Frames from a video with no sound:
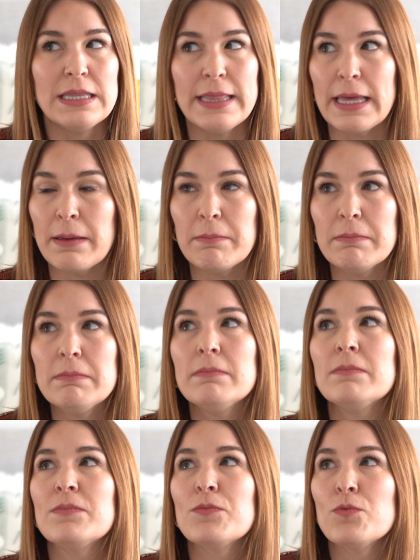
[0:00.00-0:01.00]
them
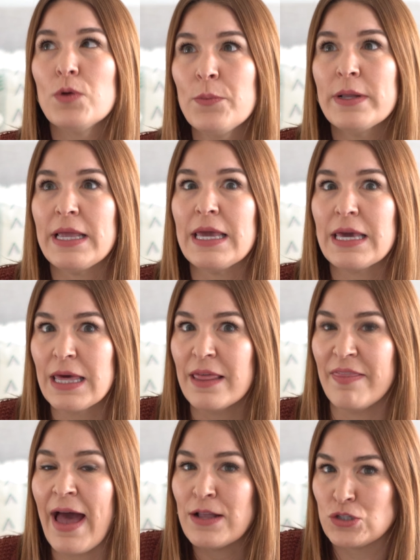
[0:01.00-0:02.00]
ruining
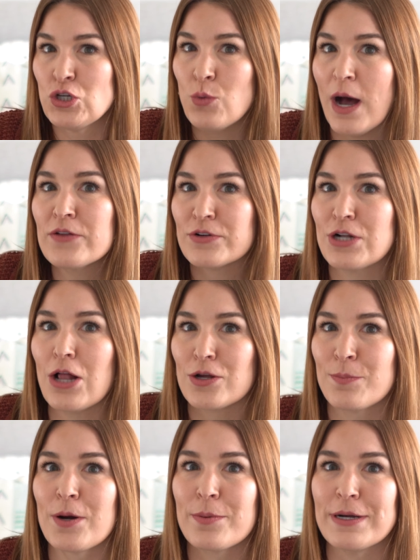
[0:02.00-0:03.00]
that $200
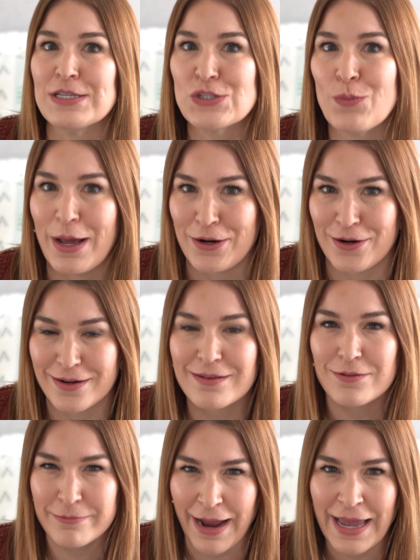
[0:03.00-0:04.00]
Burberry sweater,
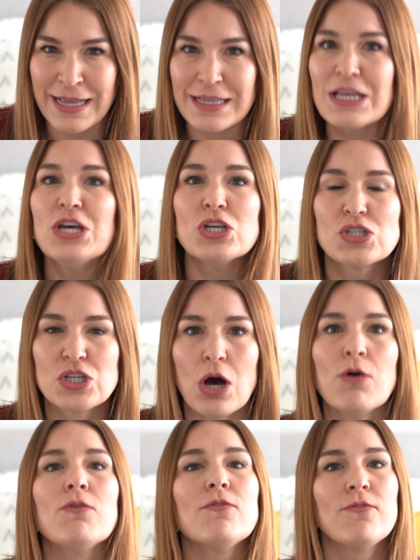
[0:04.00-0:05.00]
right?
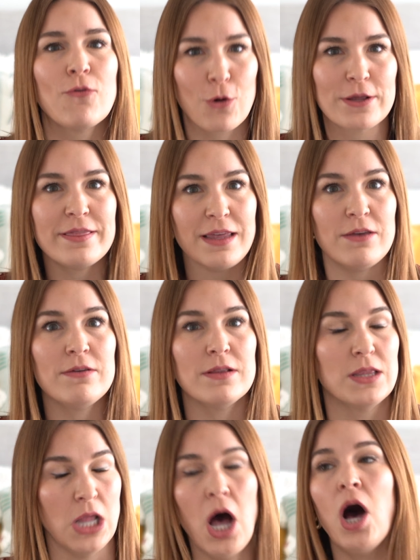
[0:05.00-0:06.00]
So for the
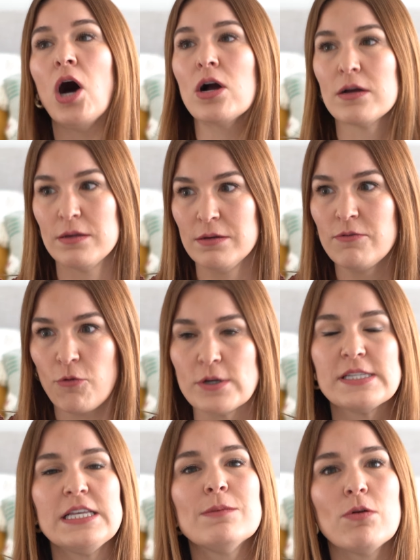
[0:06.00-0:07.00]
long
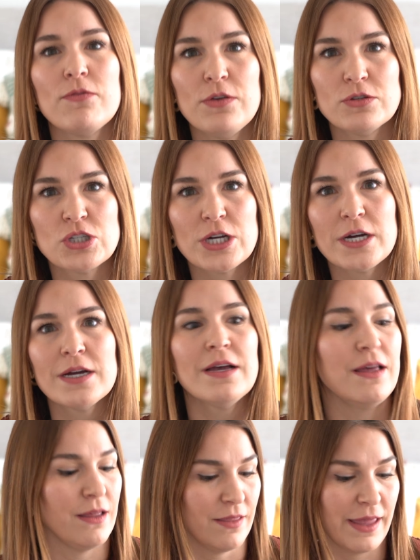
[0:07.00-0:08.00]
foreseeable future,
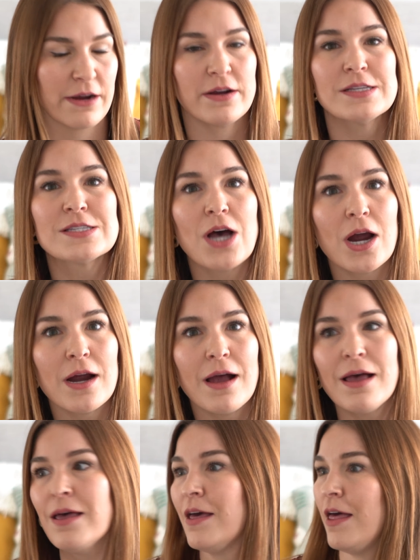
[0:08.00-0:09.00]
they are in
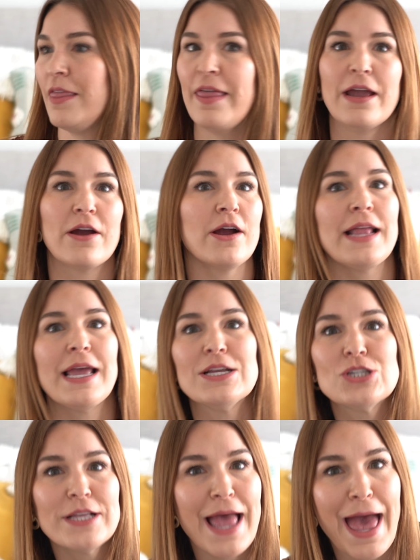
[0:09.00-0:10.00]
Zara, they are in
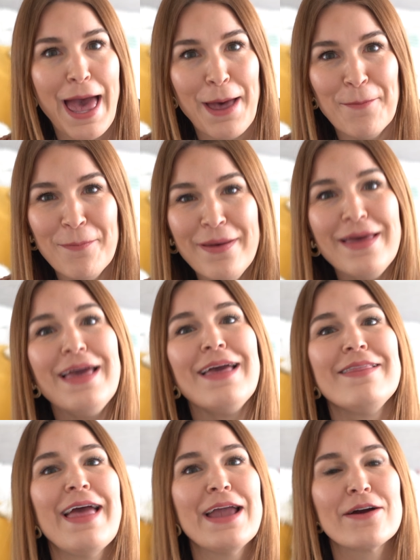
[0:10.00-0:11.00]
H&M,
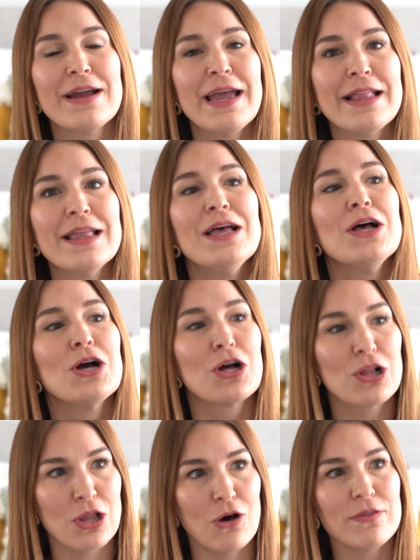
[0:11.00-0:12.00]
they are in
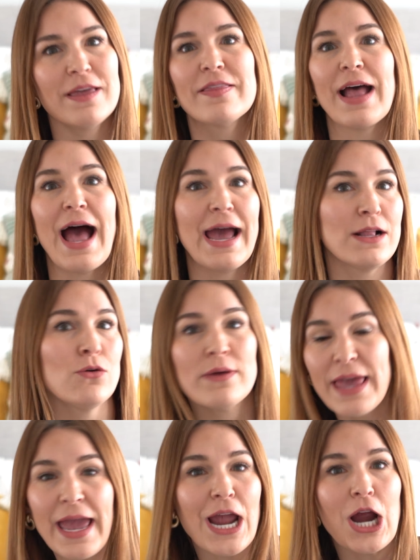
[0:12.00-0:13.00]
clothing that I don't
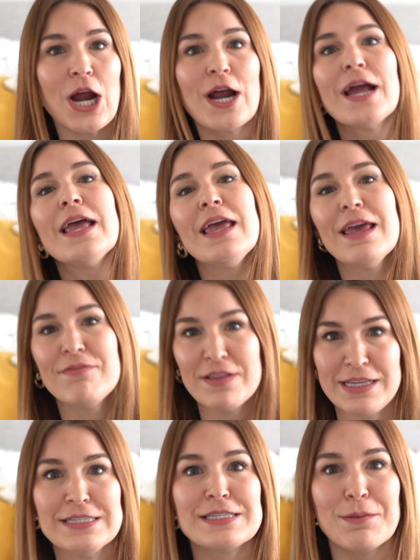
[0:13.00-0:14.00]
care if the
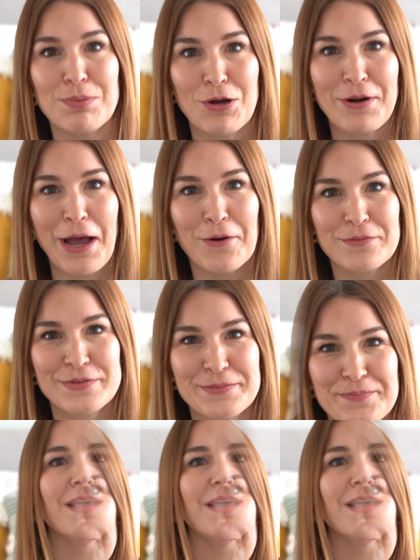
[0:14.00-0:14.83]
knees get blown out.